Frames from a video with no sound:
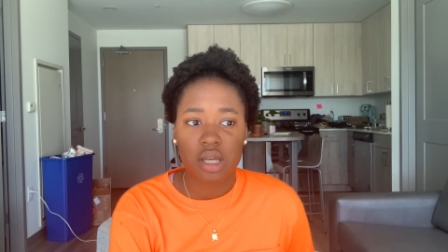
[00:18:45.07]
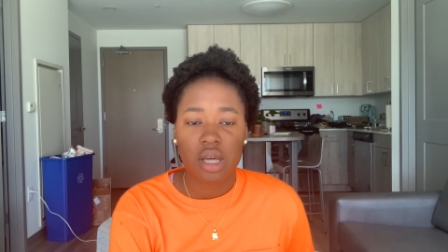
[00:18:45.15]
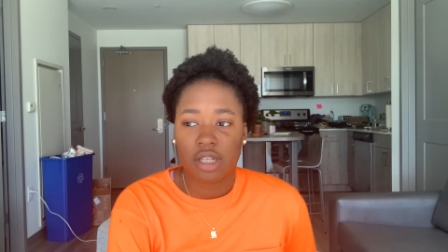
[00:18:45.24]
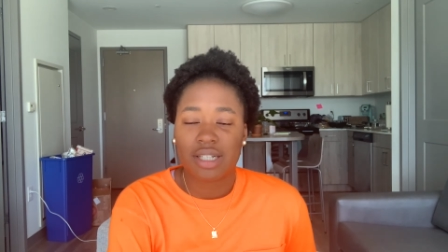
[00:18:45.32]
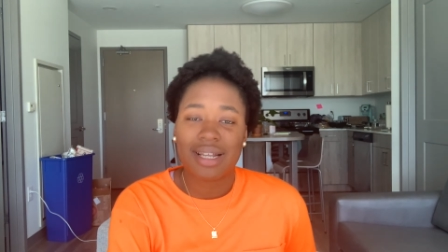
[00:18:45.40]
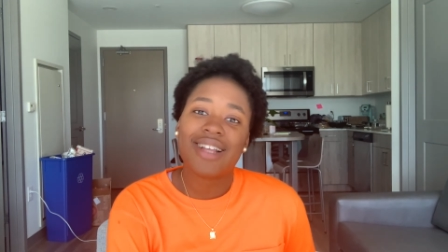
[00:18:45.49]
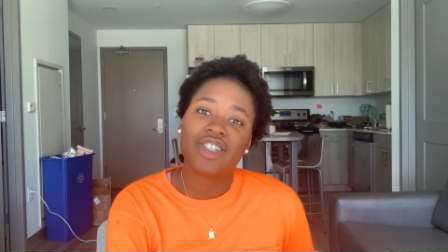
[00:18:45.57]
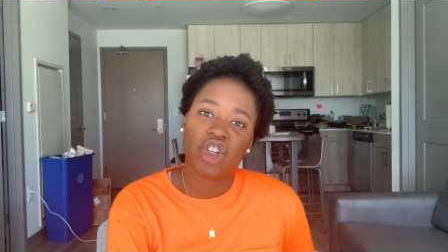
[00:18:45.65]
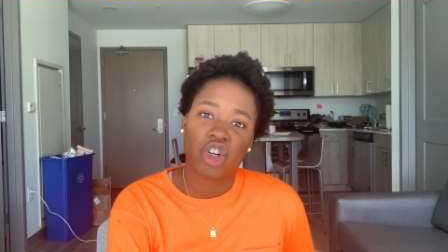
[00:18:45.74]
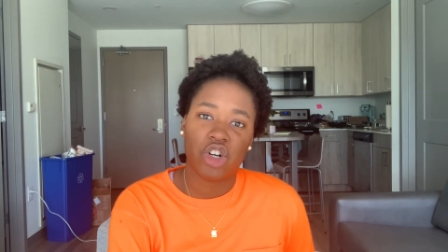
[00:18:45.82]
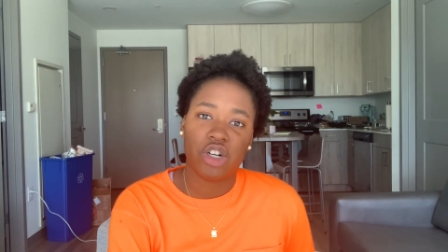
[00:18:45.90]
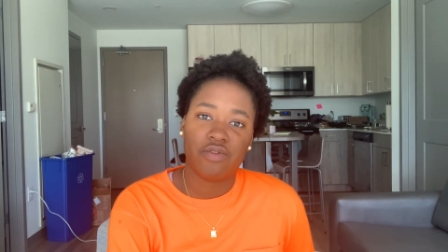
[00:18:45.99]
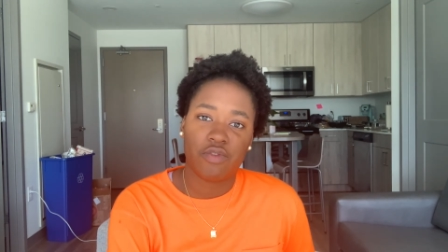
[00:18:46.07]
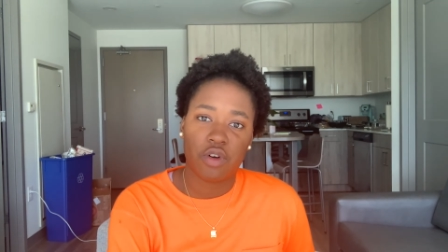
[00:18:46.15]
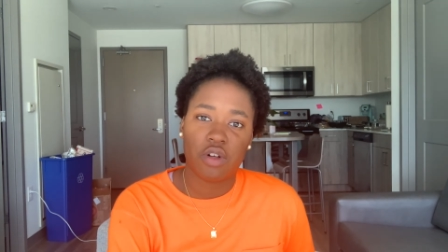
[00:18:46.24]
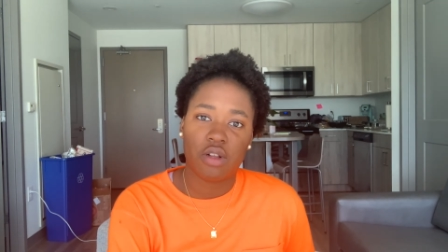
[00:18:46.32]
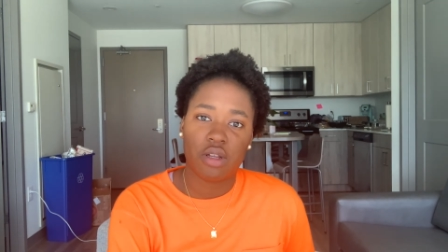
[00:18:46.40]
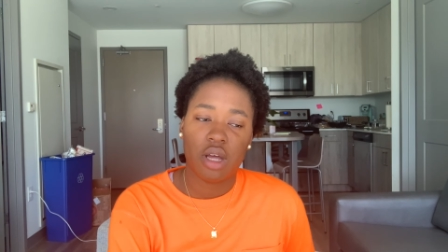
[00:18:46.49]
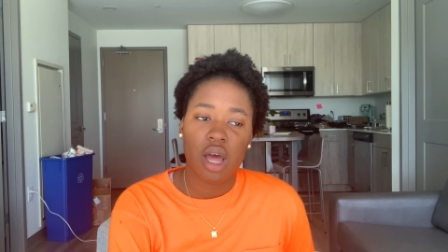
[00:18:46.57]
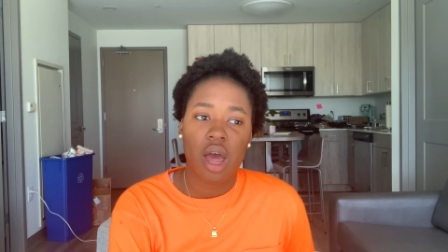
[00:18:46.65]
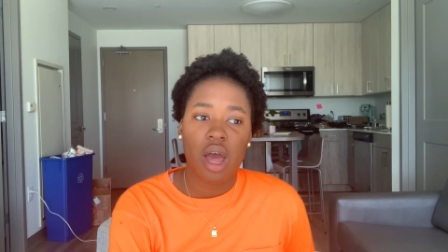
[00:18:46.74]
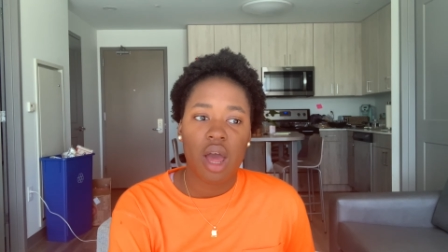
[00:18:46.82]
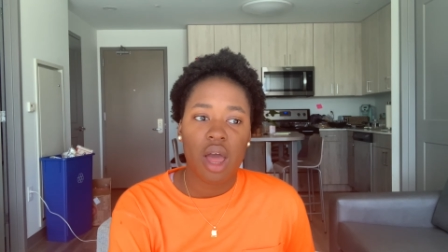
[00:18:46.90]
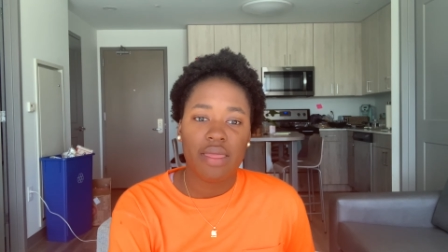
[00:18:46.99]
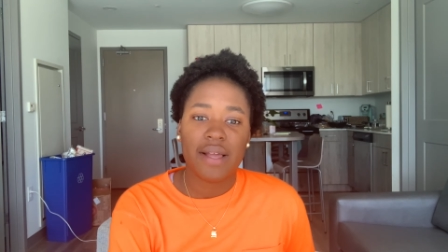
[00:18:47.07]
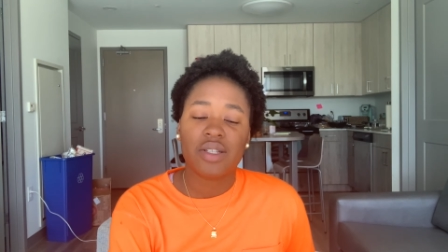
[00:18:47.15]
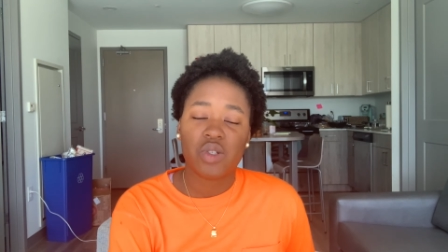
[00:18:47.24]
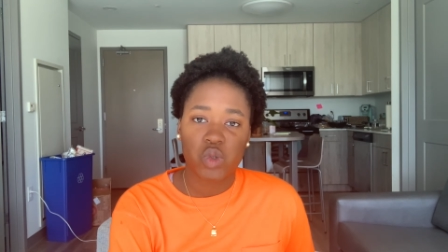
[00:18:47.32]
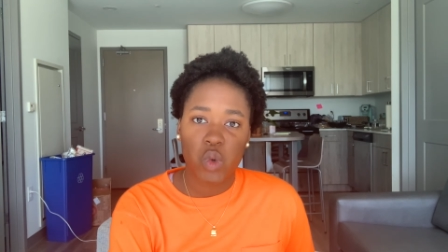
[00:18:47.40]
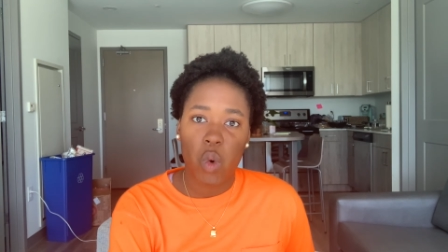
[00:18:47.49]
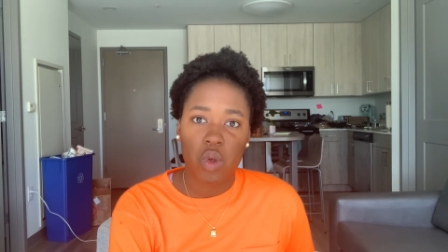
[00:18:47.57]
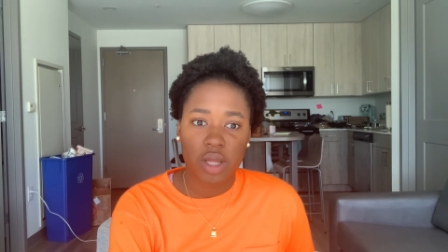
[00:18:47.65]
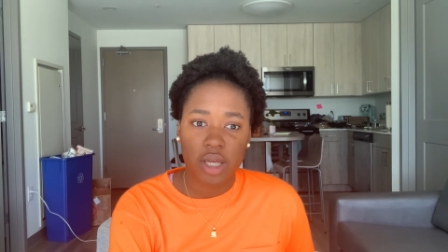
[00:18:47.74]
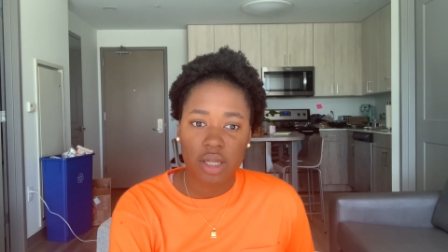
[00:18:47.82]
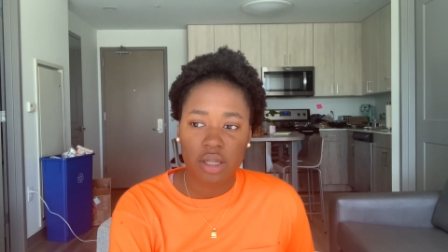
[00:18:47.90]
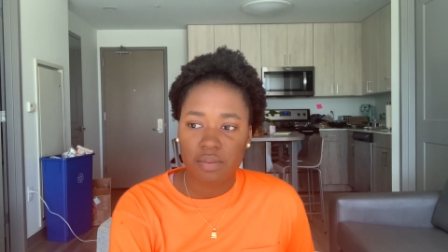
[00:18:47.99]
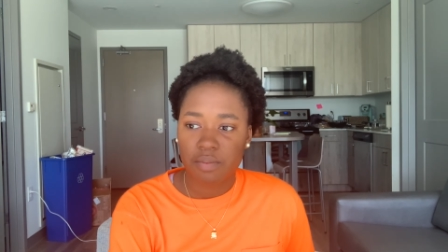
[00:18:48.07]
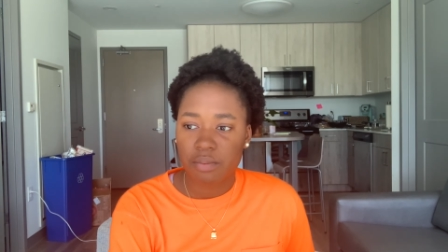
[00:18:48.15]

because that's hurtful and that's tolling.